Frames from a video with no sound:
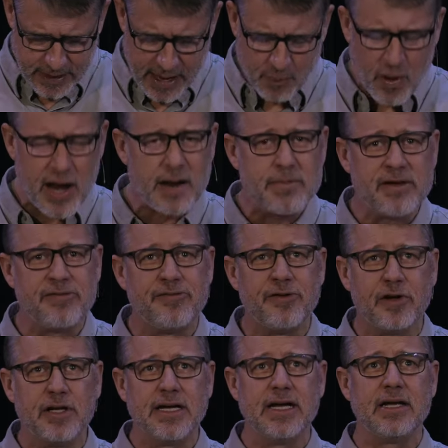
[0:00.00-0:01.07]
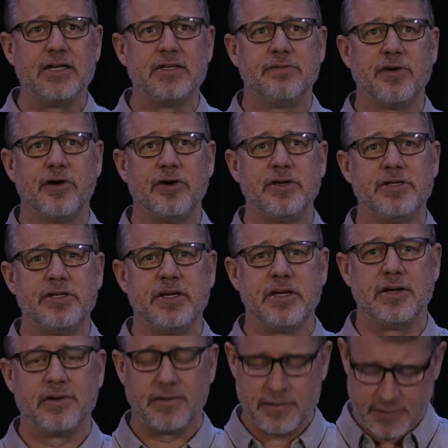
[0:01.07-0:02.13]
I want to be fully devoted to
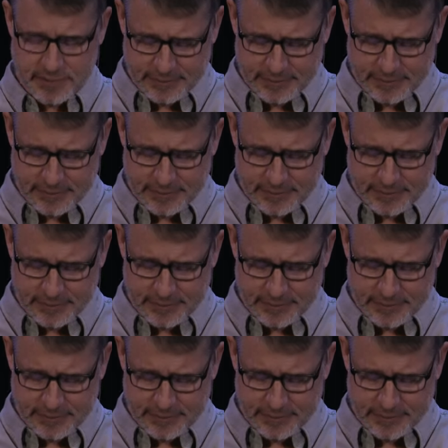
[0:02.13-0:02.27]
you.